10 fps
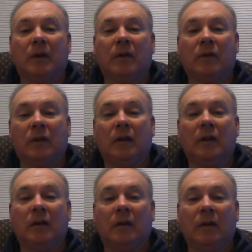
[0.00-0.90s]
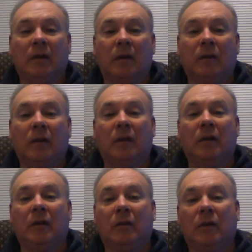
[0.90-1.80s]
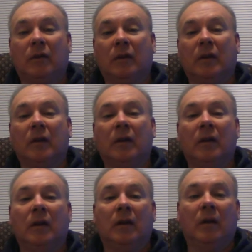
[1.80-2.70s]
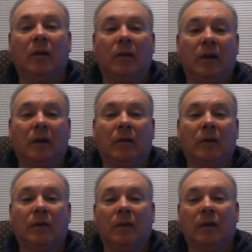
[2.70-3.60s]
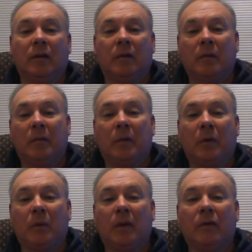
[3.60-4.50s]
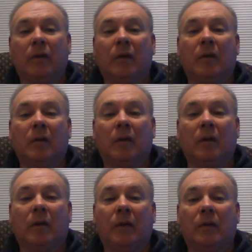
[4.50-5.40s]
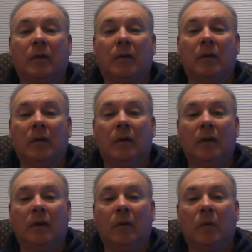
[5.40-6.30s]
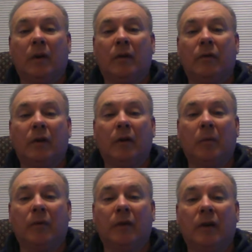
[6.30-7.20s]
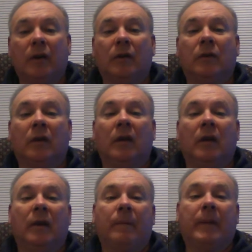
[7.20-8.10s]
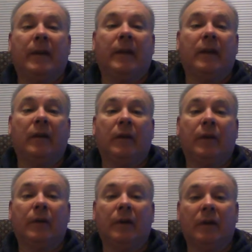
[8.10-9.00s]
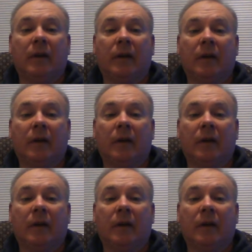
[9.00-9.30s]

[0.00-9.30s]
we can see, is it increasing or decreasing between as one of the variable varies. And then the third